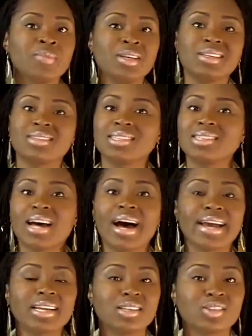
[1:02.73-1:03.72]

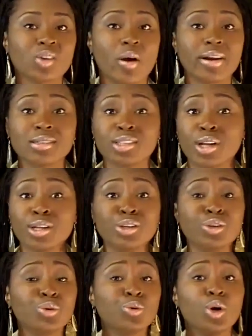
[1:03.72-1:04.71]
society started telling
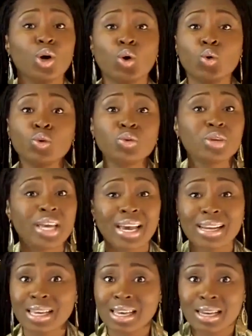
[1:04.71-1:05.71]
you who you can
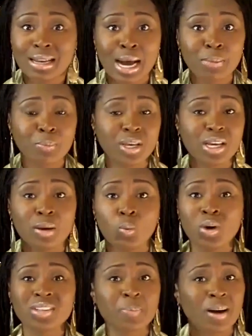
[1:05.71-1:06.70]
and cannot be and
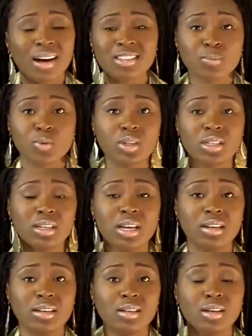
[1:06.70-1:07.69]
what's possible
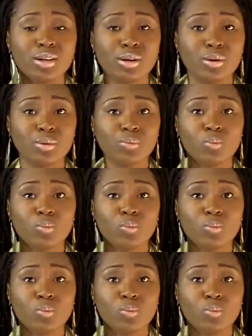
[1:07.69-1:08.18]
and you know,